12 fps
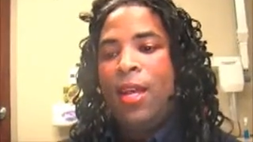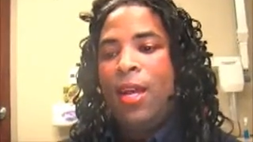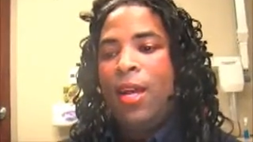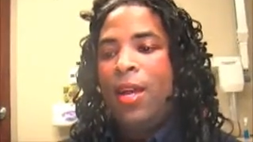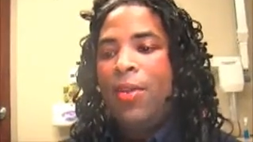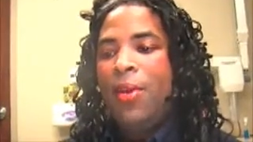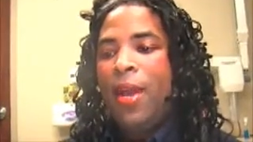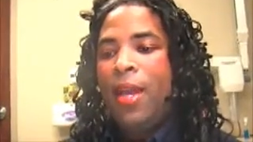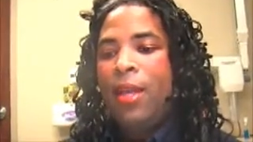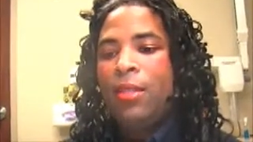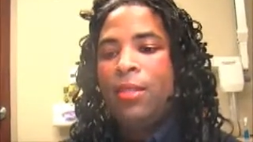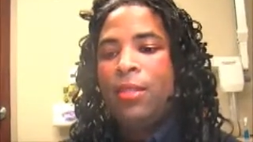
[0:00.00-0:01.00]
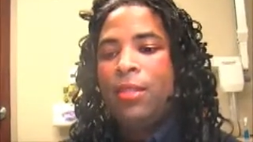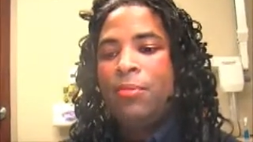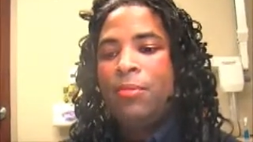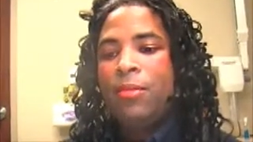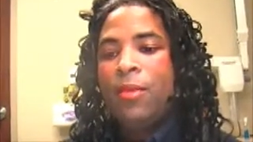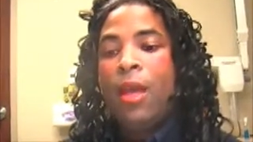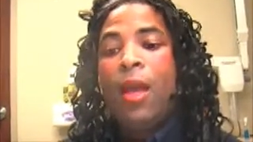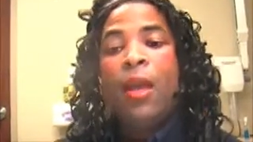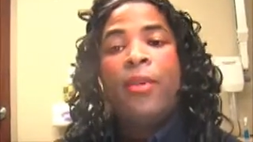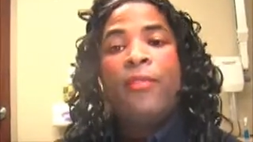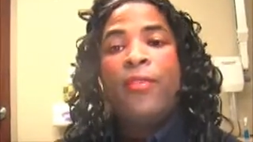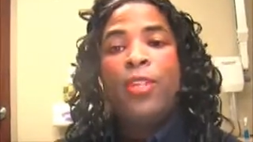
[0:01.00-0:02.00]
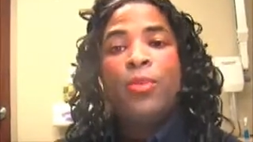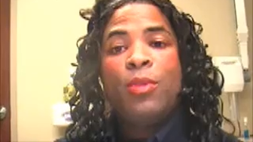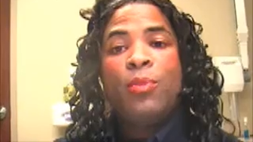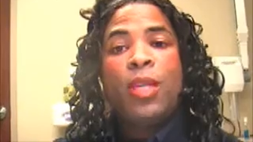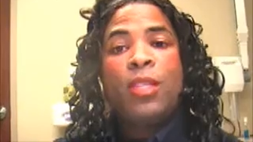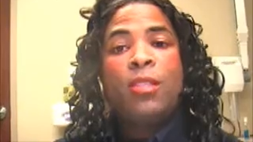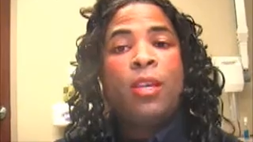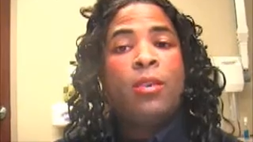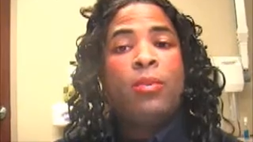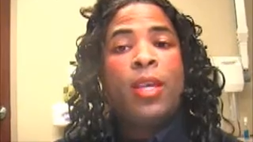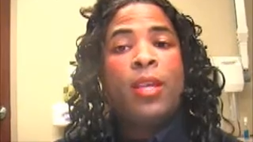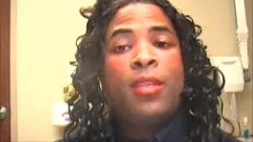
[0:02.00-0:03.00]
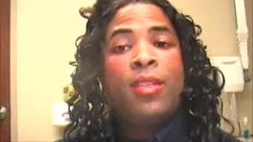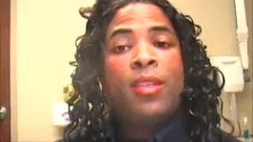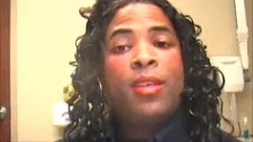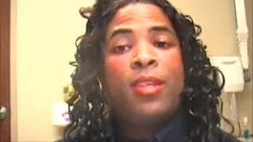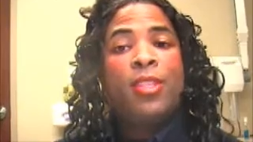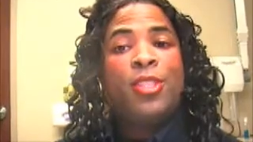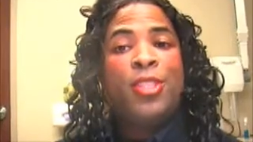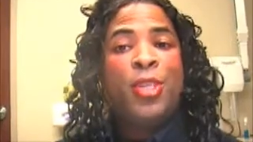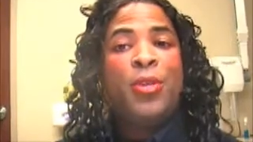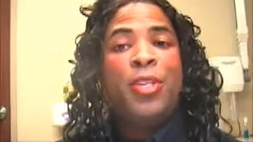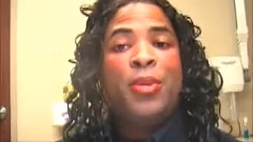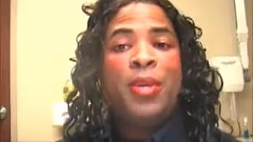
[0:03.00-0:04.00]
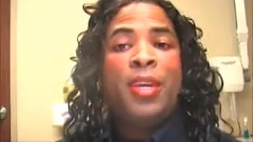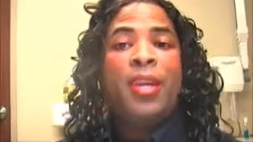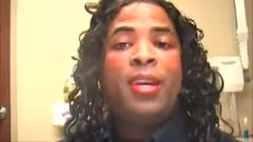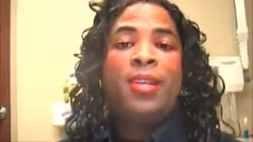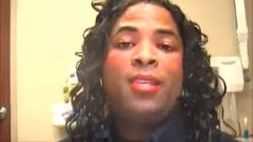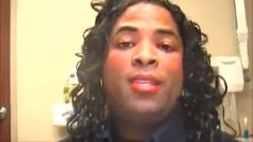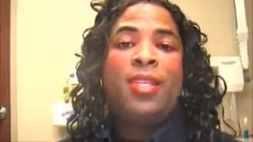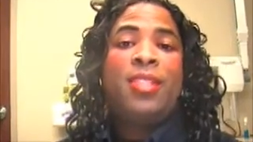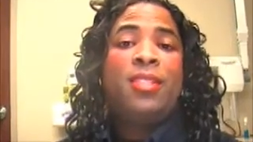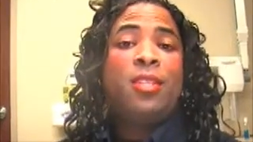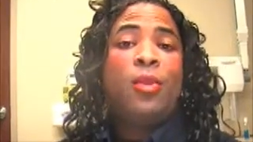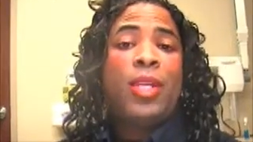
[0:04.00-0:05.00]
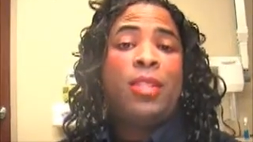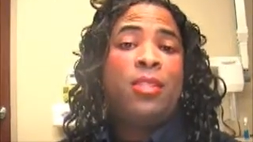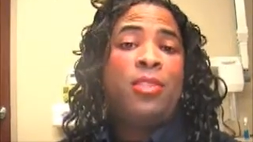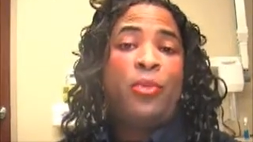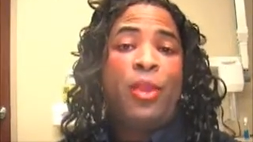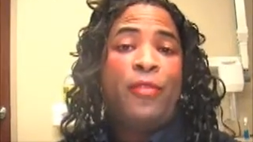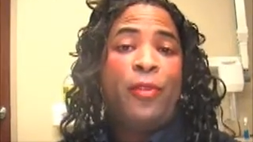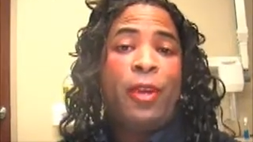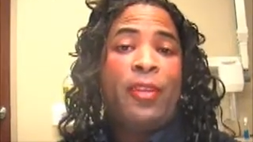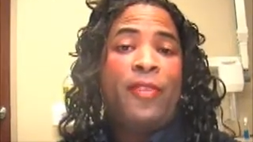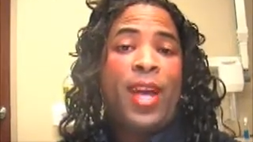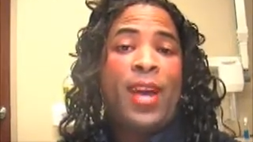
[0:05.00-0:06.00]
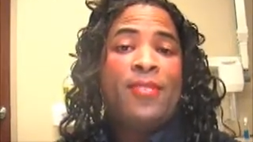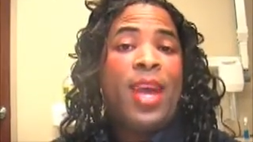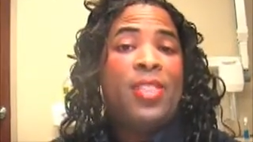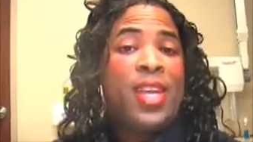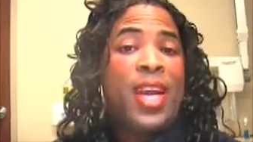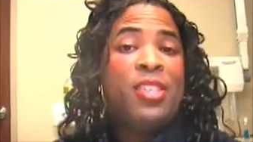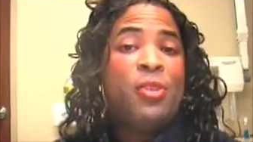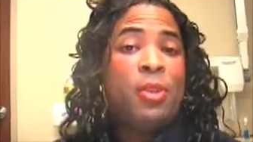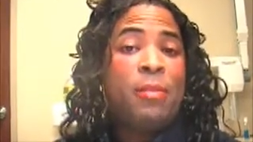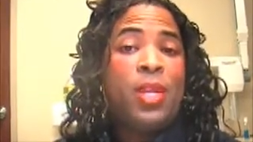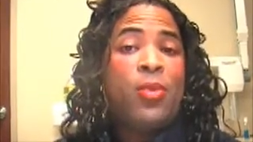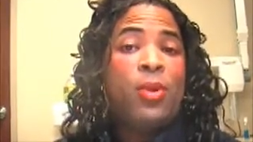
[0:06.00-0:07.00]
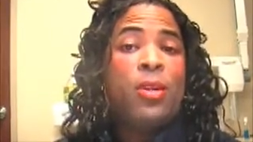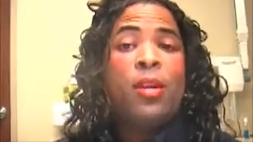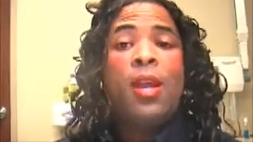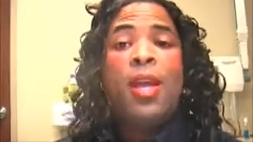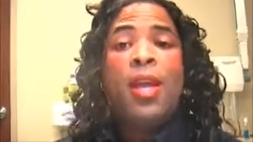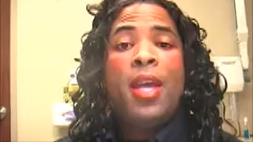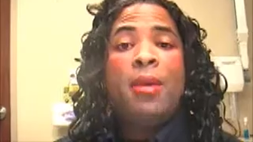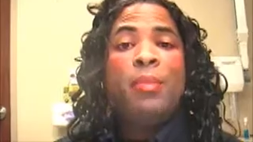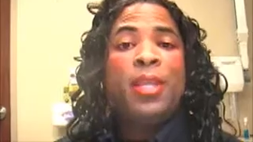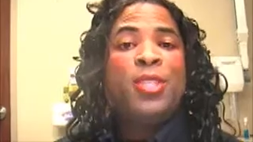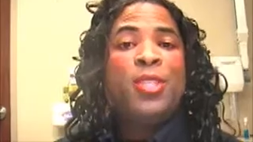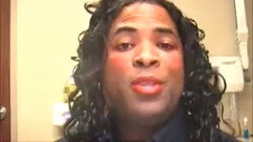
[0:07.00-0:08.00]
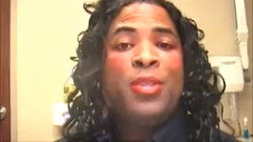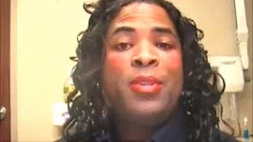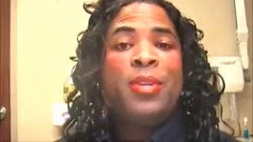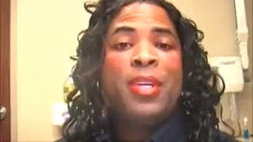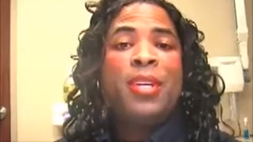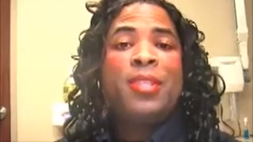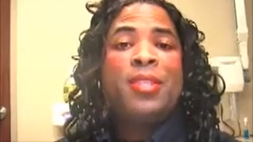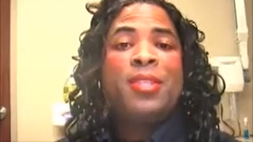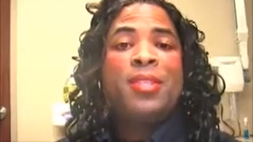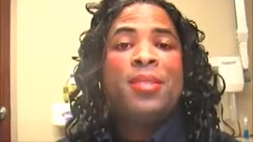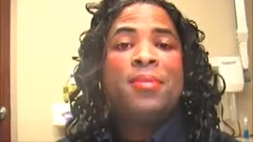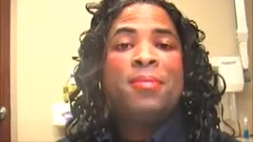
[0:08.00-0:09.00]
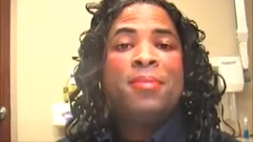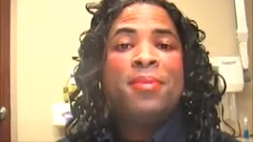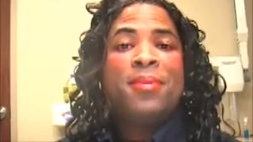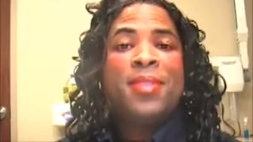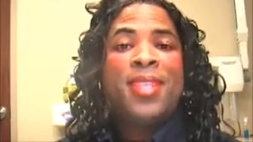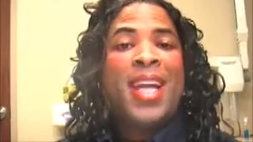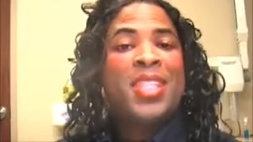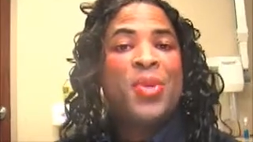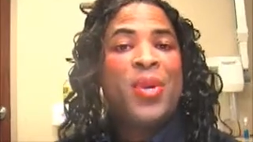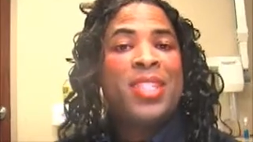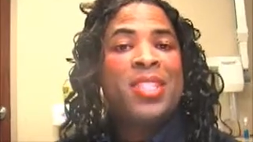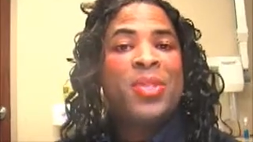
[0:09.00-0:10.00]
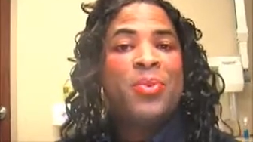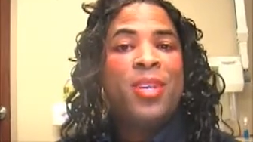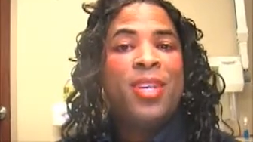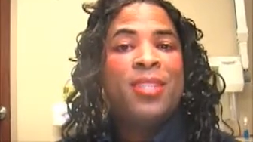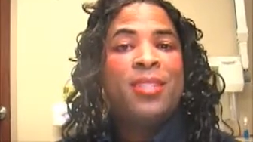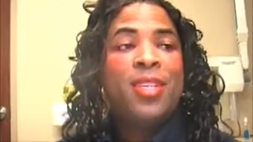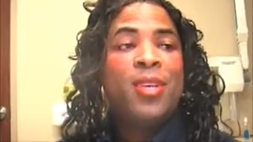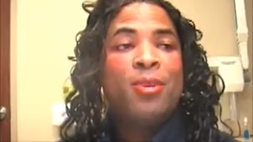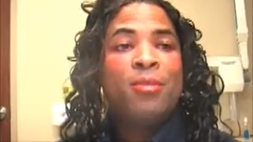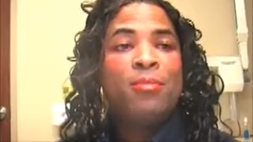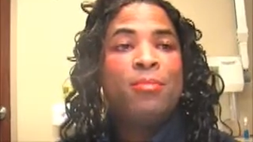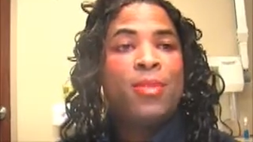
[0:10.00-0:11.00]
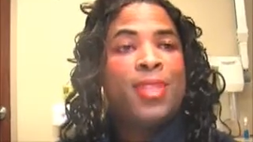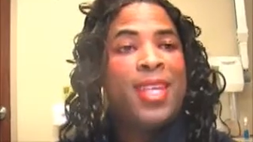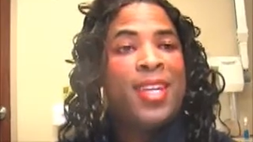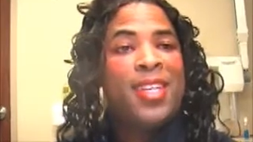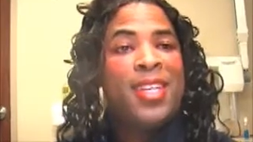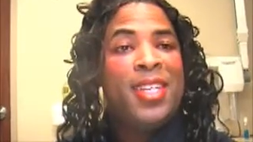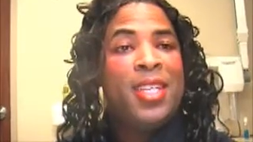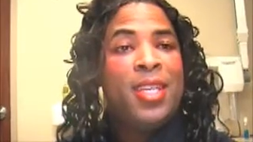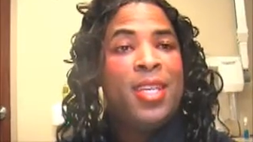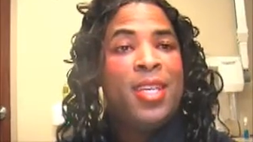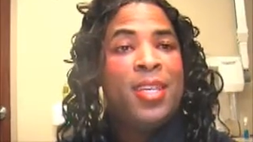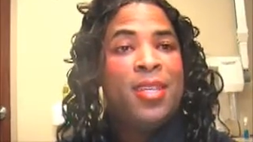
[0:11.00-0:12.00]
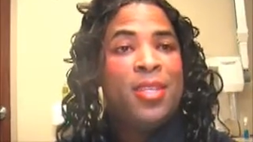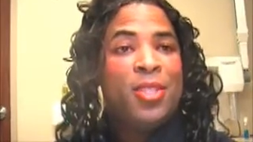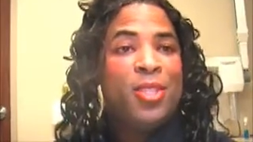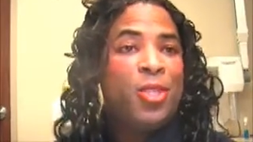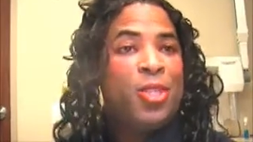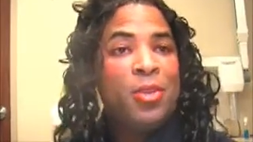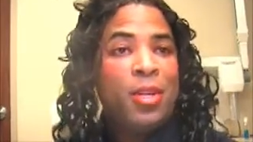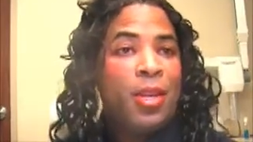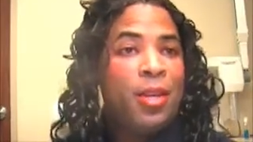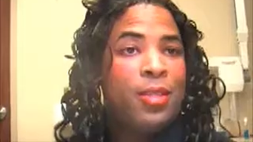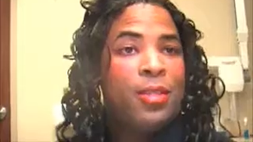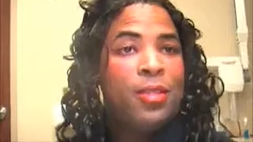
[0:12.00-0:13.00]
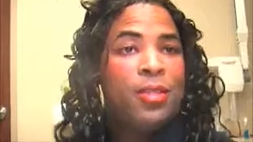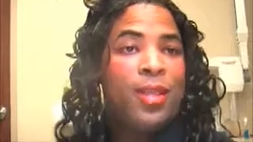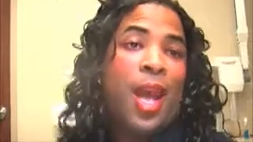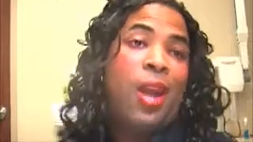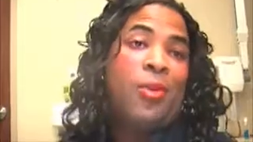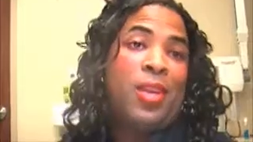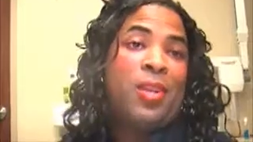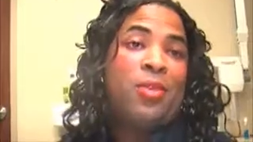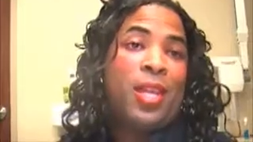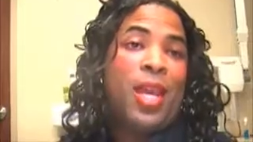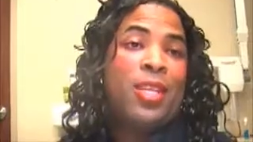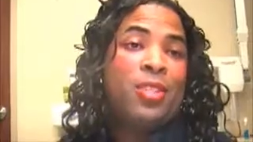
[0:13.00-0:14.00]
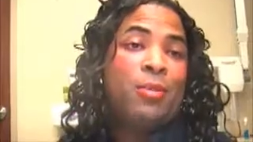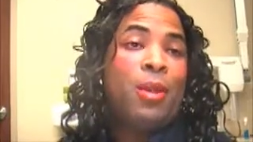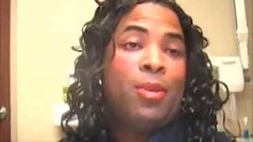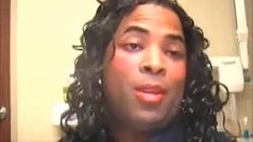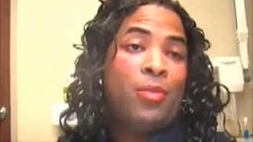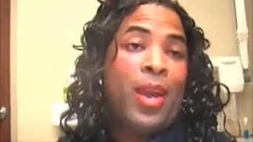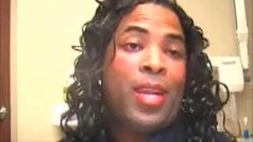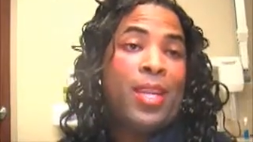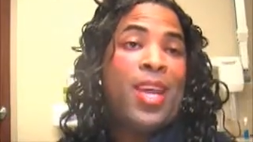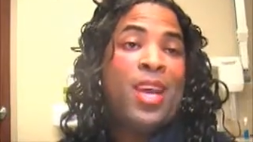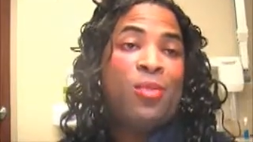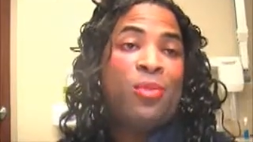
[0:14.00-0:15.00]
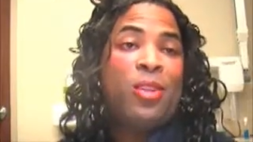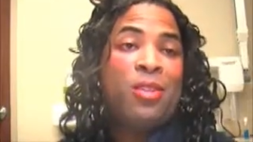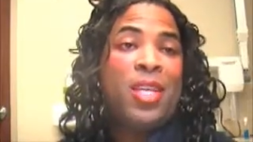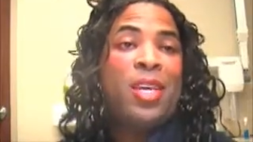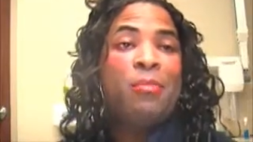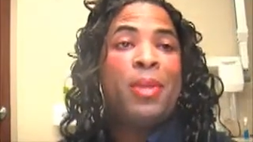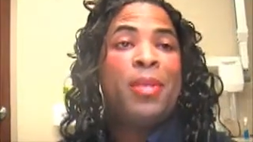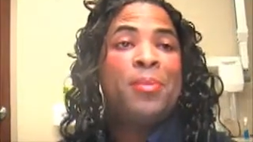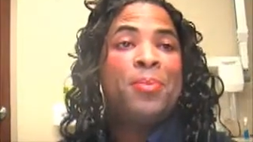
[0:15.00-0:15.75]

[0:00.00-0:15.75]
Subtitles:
All right. First one we're going to start with, do you curse? This is question 345. Not that I do them in order, but do you curse? That's question 1. So, Sidney, do you curse? I already know the answer, but I'm going to write it down when you tell me.